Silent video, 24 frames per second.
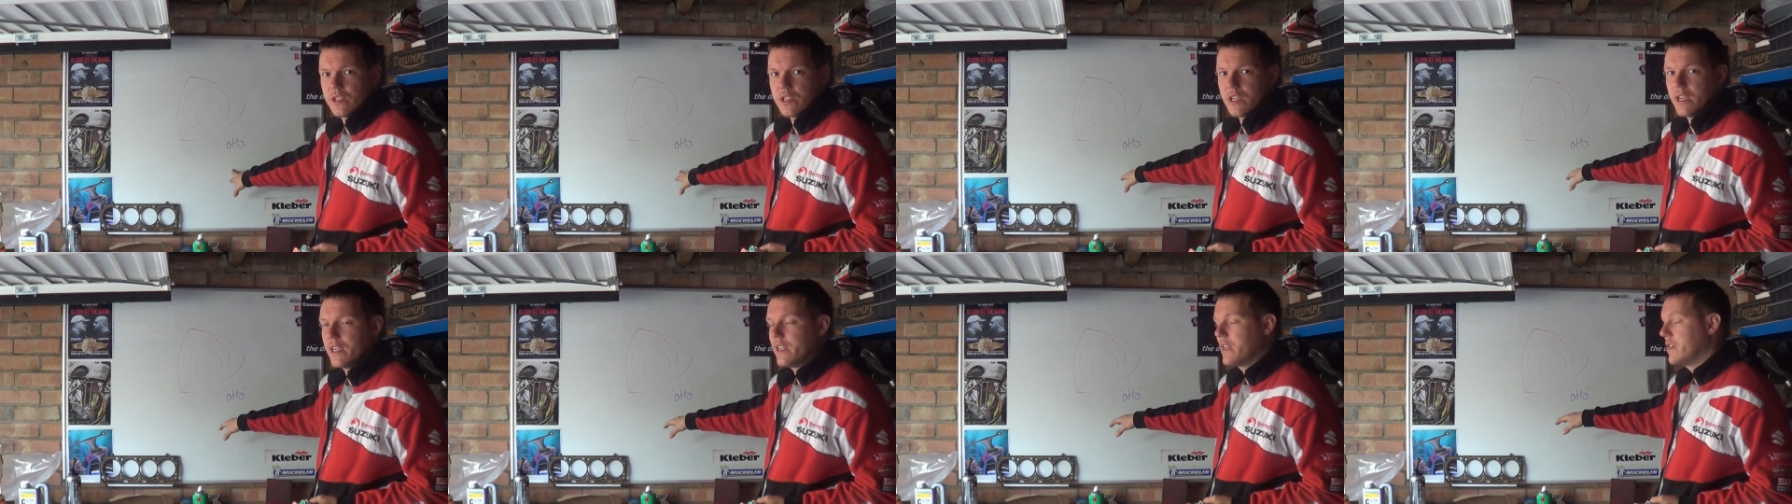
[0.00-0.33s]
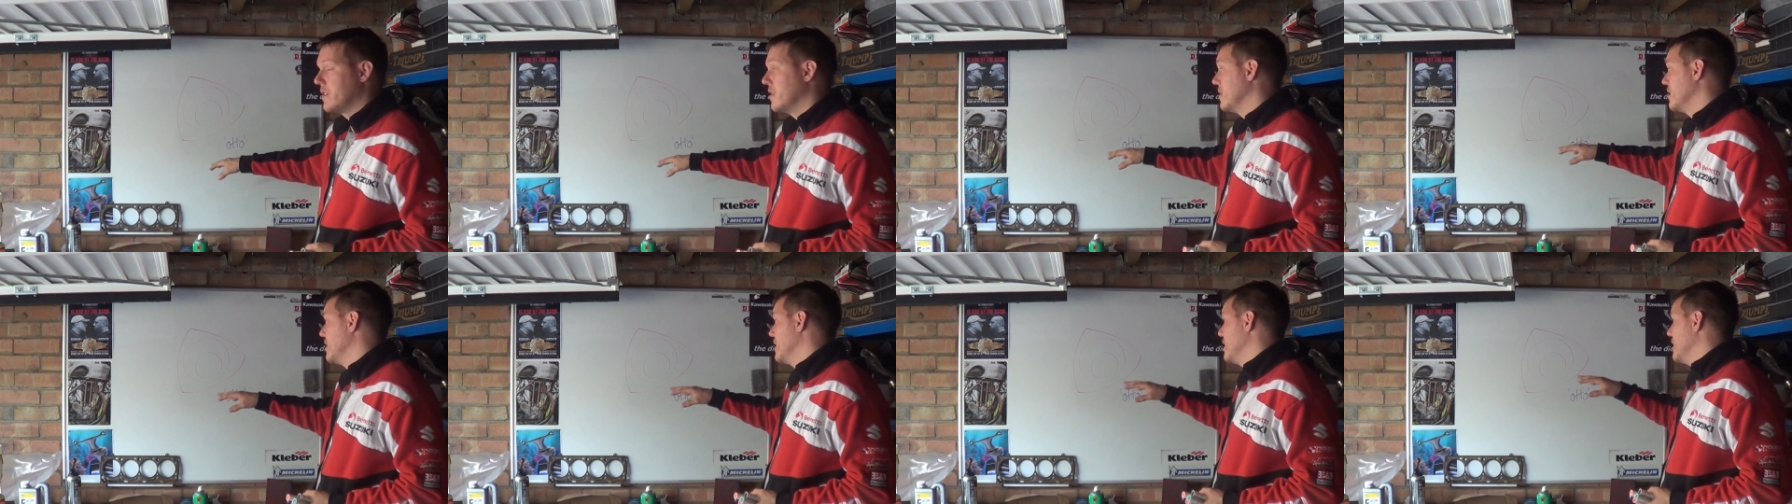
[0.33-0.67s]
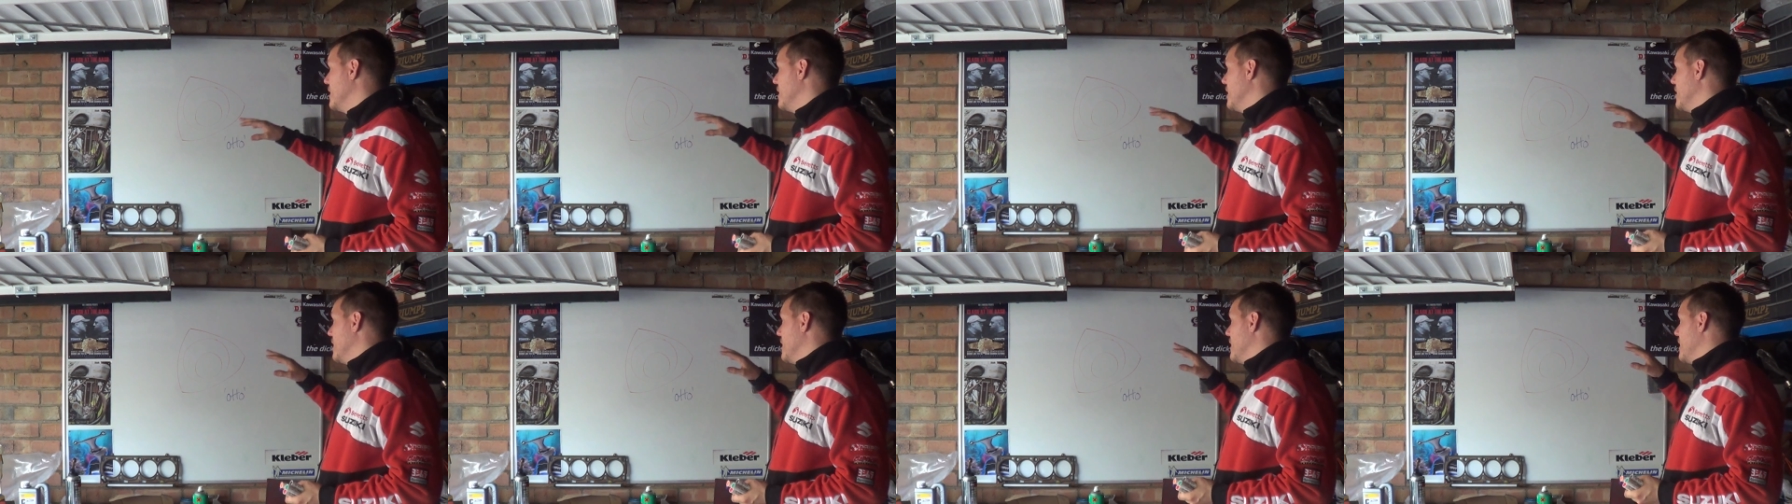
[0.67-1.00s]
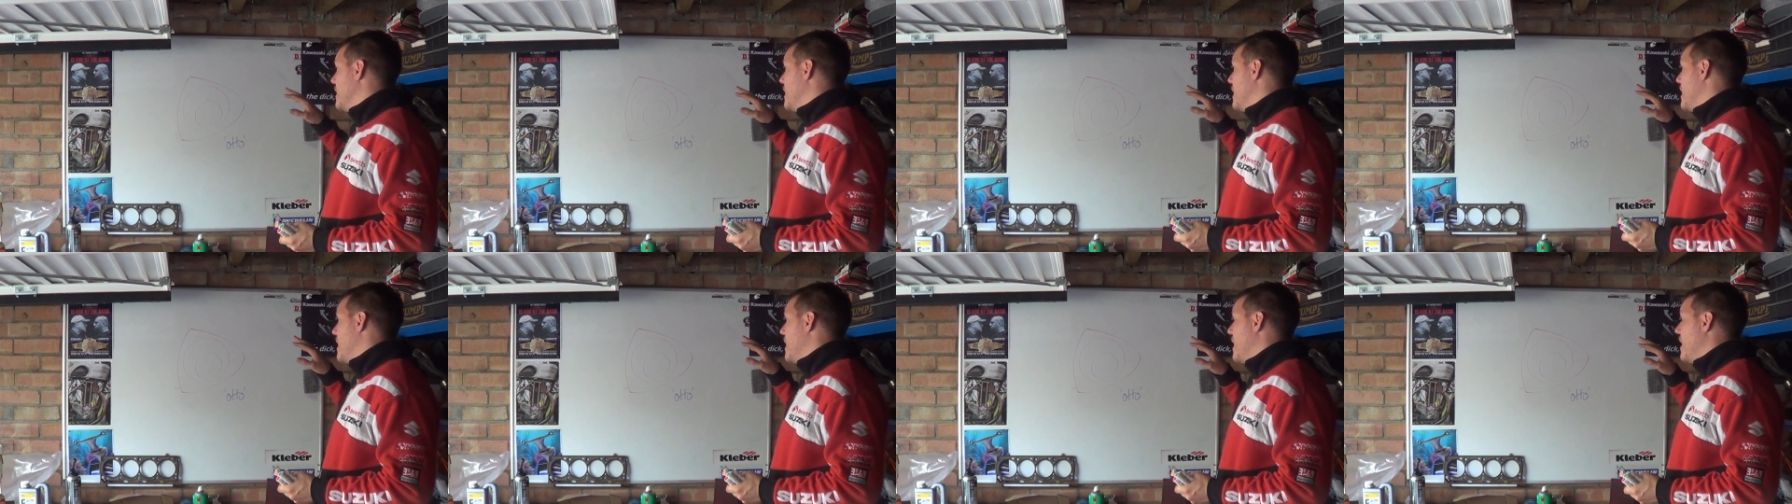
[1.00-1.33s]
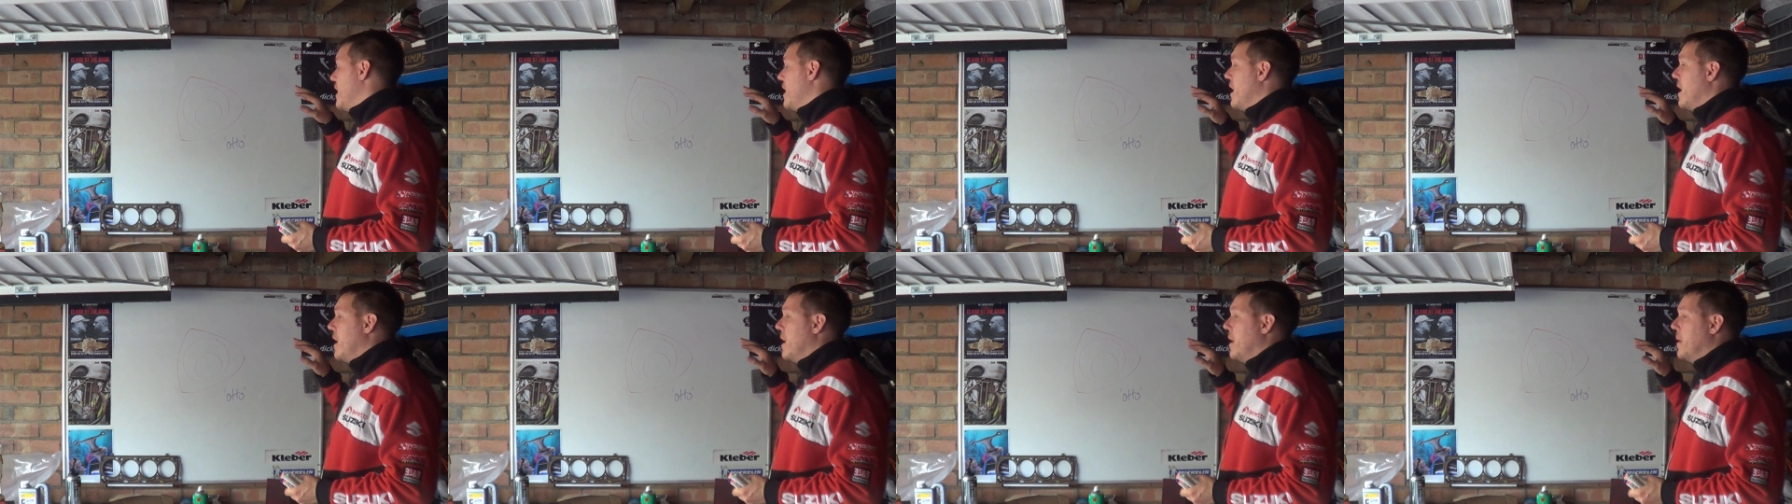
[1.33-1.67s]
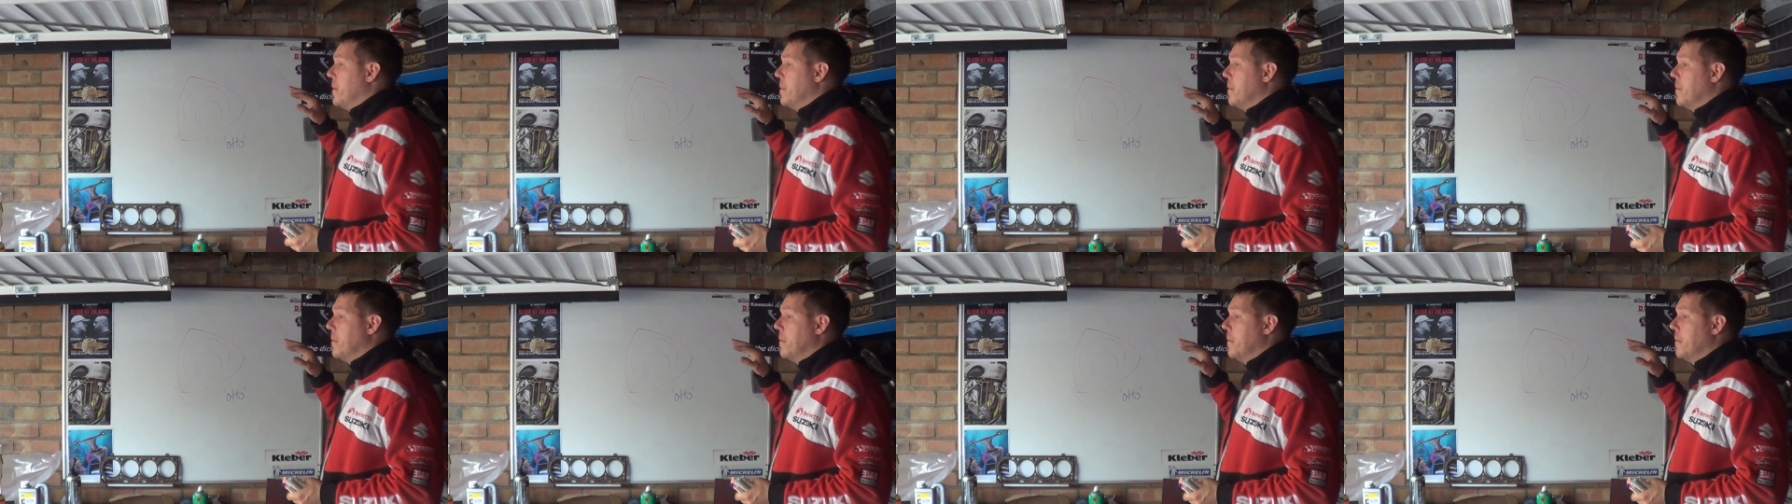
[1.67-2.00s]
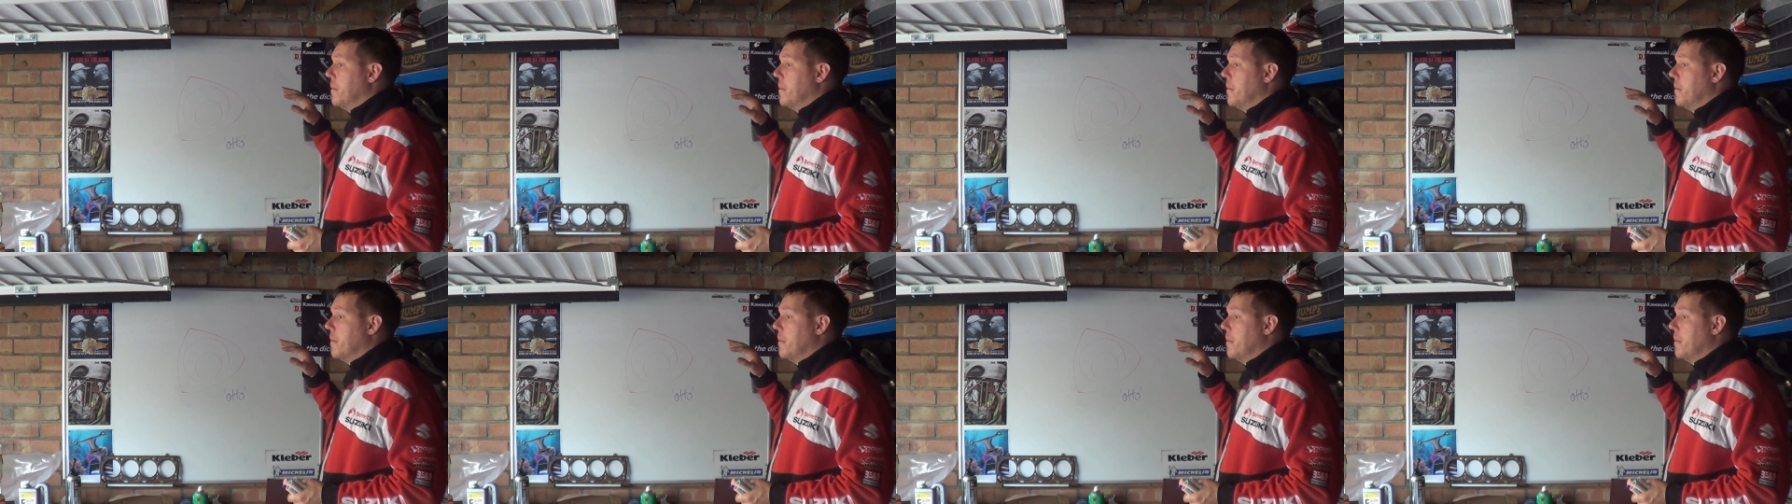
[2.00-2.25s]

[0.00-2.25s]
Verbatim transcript: cycle. Um,